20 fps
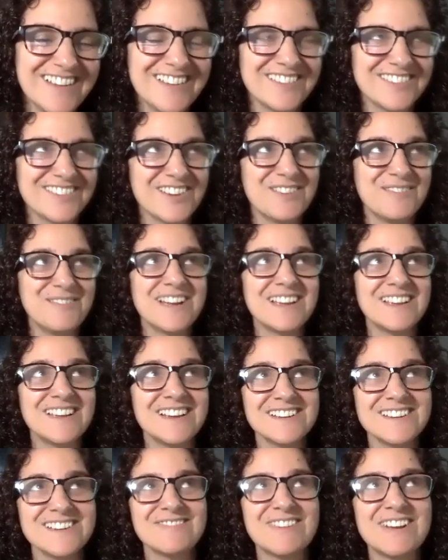So
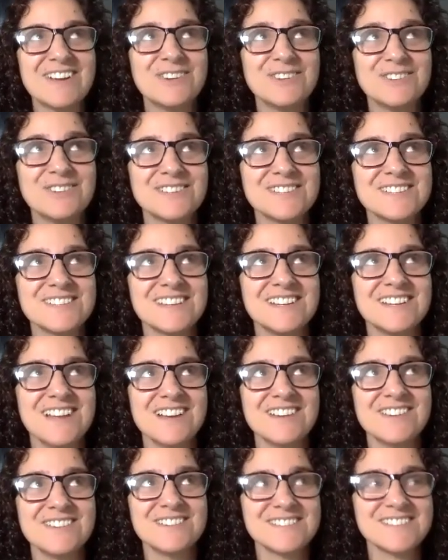my older son
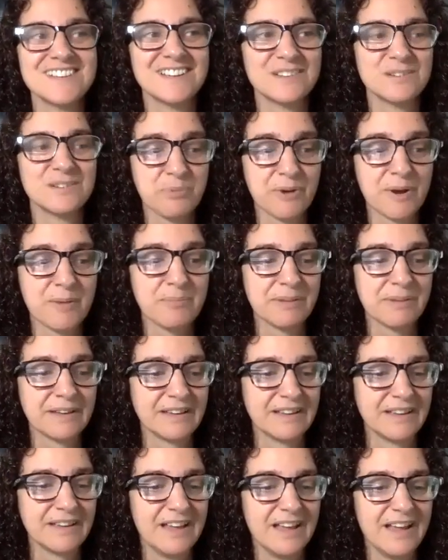understands prepping,